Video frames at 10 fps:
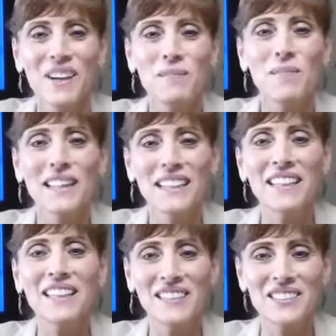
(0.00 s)
but
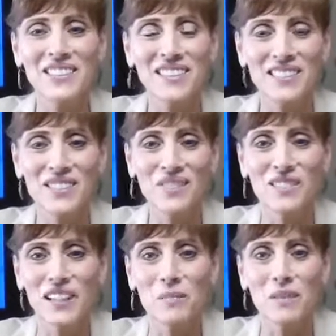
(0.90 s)
eating as clean as you
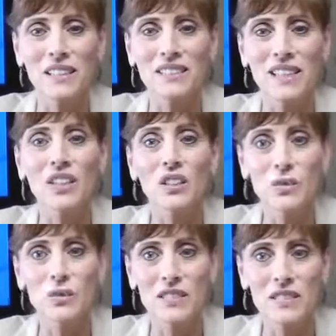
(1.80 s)
can makes a
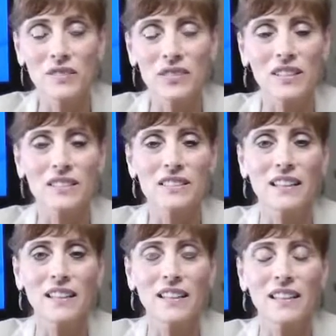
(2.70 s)
huge difference
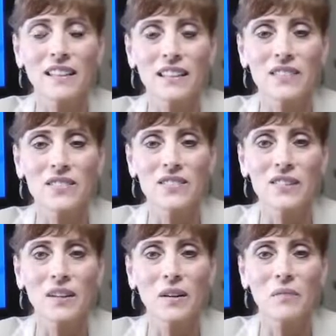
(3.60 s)
and has
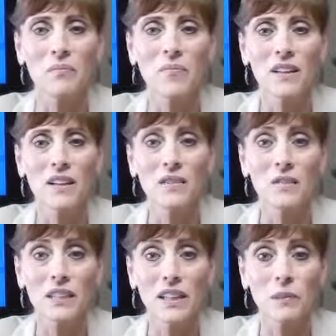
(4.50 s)
um,
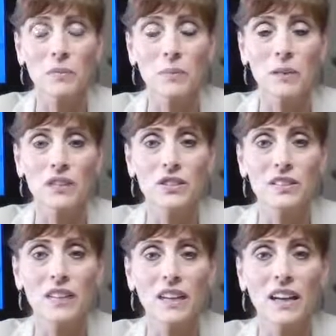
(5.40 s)
really helped our
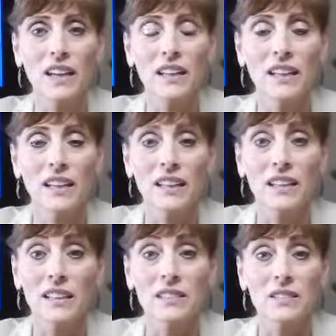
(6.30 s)
patients a lot.
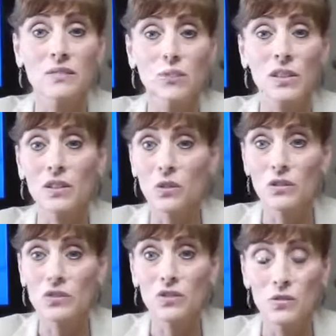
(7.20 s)
That's one of the
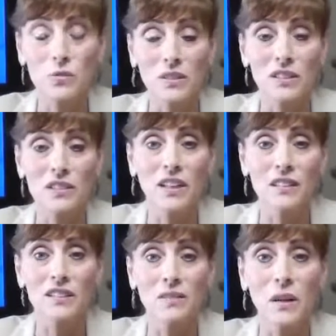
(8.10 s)
cornerstones we're going to talk
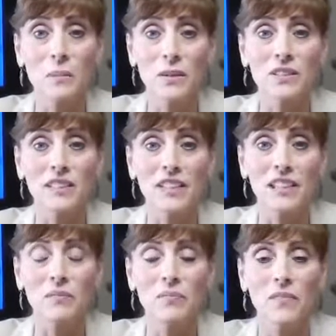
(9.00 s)
about
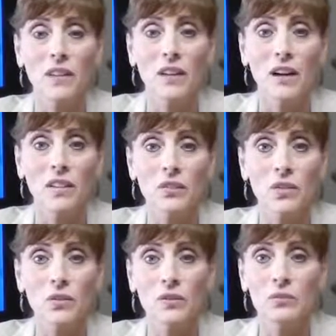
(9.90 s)
tonight.
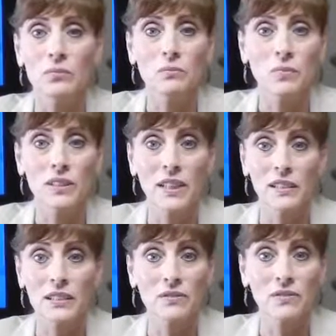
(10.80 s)
Also,
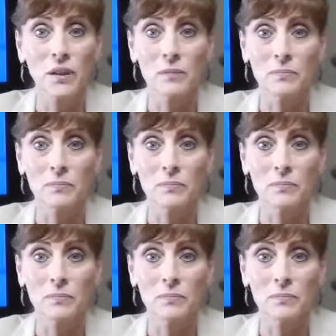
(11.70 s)
protection from